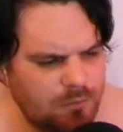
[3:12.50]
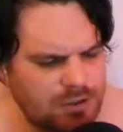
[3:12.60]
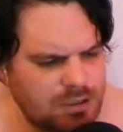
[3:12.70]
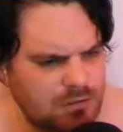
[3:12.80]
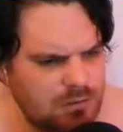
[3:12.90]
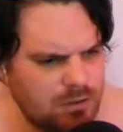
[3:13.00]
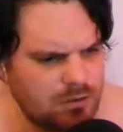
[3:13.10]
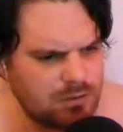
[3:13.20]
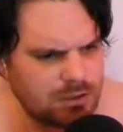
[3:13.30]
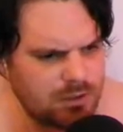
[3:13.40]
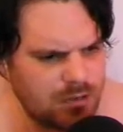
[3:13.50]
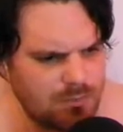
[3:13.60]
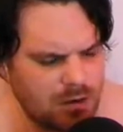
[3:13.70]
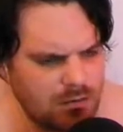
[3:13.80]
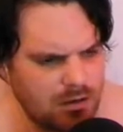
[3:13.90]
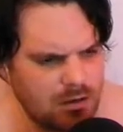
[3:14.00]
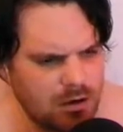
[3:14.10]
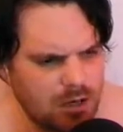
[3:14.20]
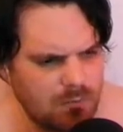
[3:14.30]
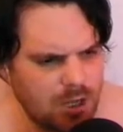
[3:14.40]
what's it called with the auto-aim, though?
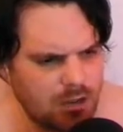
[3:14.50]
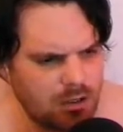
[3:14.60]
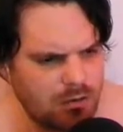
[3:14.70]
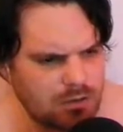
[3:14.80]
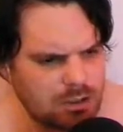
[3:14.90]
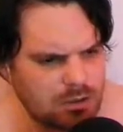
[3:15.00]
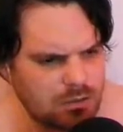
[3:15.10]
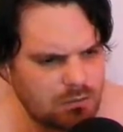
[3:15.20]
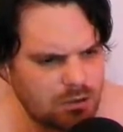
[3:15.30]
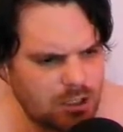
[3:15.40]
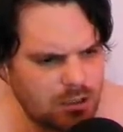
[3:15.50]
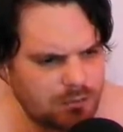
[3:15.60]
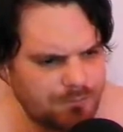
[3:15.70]
I'm not going to, like,